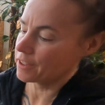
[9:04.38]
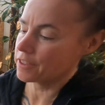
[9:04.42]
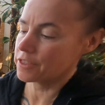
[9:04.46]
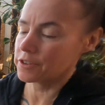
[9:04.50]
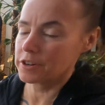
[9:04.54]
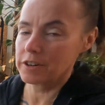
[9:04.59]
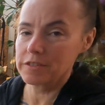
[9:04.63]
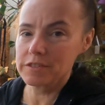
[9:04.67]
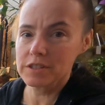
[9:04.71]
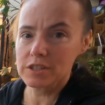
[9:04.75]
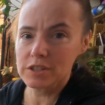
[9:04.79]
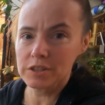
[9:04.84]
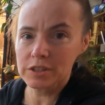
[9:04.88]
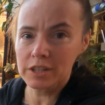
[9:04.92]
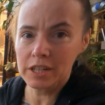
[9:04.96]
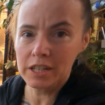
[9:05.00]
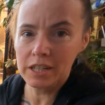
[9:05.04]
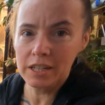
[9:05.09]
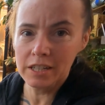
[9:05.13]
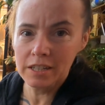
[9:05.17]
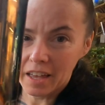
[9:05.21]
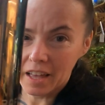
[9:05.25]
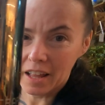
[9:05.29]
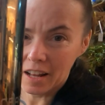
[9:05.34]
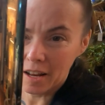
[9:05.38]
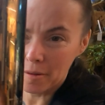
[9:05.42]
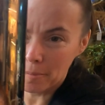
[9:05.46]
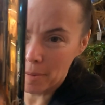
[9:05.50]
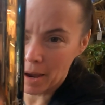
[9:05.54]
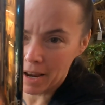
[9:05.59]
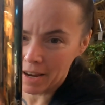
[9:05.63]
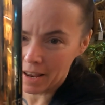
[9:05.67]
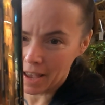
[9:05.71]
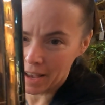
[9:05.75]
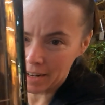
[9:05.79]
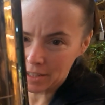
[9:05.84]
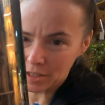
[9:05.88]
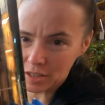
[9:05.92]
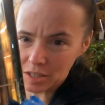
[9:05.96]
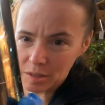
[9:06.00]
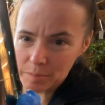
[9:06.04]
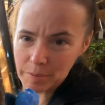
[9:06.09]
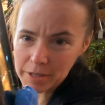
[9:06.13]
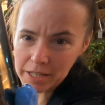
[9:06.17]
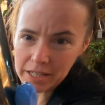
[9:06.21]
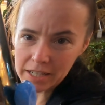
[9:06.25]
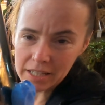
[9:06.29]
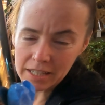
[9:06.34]
thrift store, and it might actually
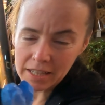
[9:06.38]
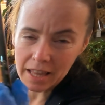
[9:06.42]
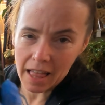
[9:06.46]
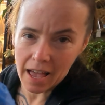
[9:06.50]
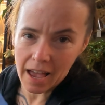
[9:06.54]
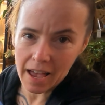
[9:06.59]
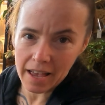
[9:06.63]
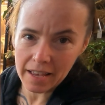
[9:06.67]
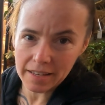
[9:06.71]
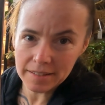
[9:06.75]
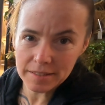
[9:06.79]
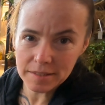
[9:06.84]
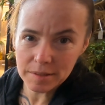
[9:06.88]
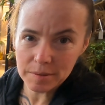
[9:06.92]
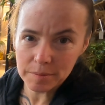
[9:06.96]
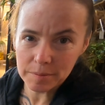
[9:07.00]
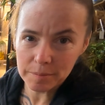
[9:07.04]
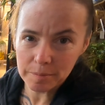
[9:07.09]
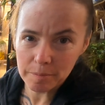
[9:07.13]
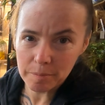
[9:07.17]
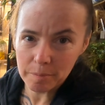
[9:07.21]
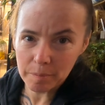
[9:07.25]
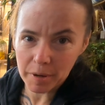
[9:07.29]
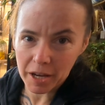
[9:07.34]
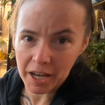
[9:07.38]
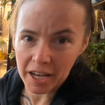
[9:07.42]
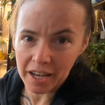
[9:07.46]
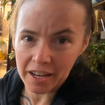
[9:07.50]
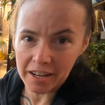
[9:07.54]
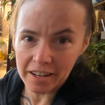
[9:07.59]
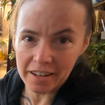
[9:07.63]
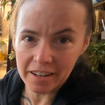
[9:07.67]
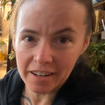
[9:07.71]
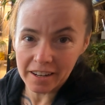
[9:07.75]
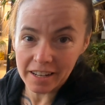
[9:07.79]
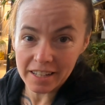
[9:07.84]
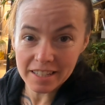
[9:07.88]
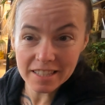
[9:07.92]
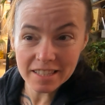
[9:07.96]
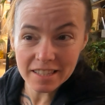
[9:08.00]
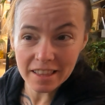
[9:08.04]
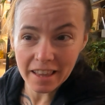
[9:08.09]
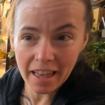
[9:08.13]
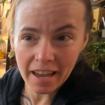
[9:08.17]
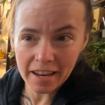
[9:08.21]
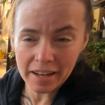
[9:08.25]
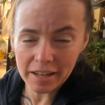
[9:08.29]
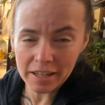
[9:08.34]
be a glass, but it's
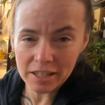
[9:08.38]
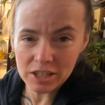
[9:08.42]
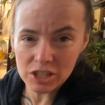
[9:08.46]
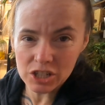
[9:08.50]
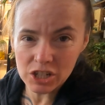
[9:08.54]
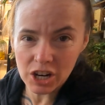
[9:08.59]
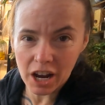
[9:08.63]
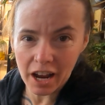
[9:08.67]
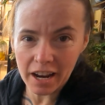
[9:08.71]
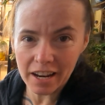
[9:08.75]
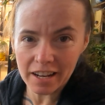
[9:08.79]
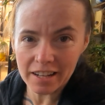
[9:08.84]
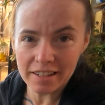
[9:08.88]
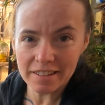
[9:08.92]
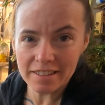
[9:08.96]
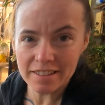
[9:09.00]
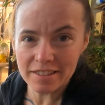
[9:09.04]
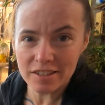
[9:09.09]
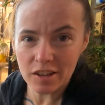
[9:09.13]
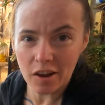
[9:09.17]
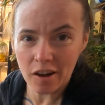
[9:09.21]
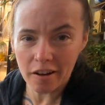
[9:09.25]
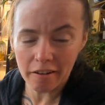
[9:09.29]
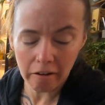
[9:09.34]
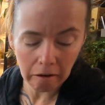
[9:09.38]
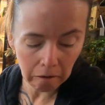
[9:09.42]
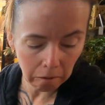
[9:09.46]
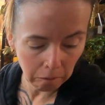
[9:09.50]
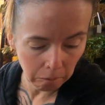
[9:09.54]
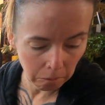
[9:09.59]
like a giant socket.